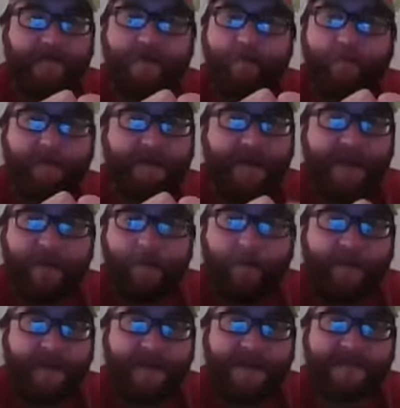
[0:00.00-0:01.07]
too little
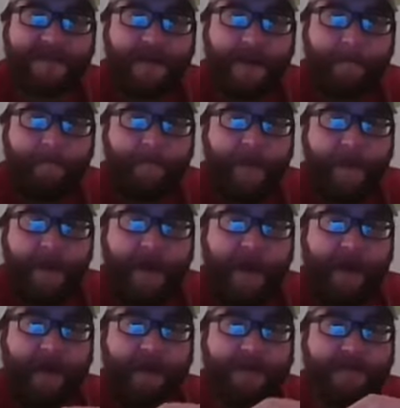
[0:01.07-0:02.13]
that is in it.
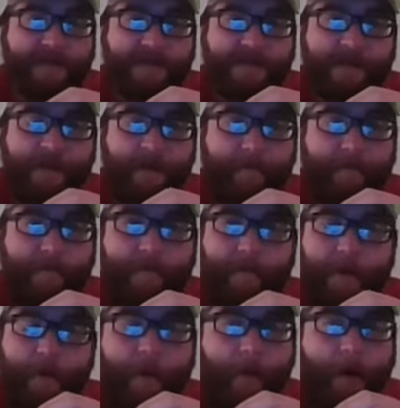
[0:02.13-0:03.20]
It is
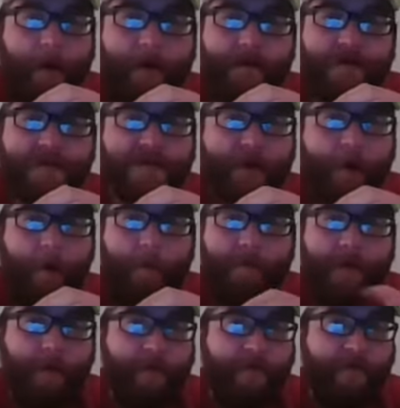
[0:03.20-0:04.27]
so
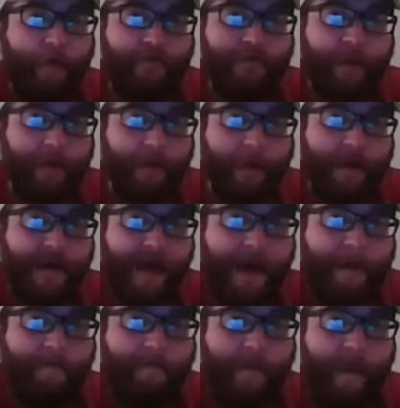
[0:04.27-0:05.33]
beautiful to look
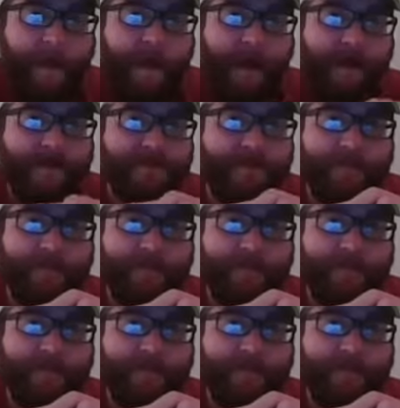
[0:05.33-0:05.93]
at. It is so